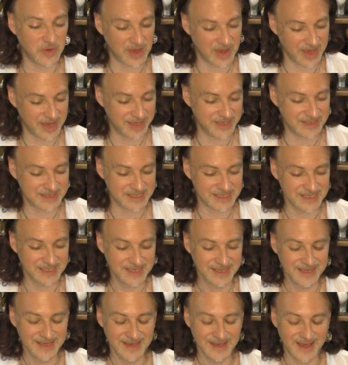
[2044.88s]
wise.
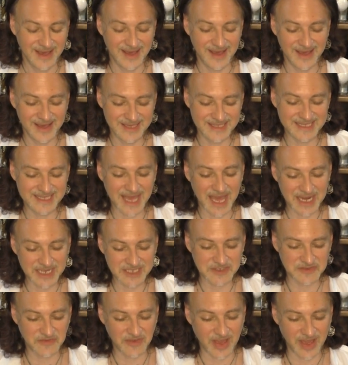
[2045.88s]

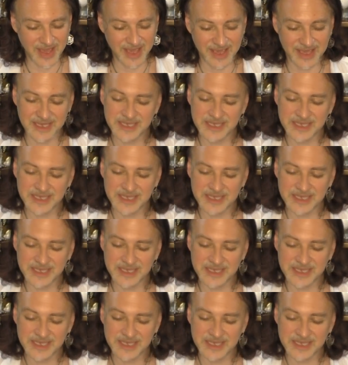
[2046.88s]
Satisfying,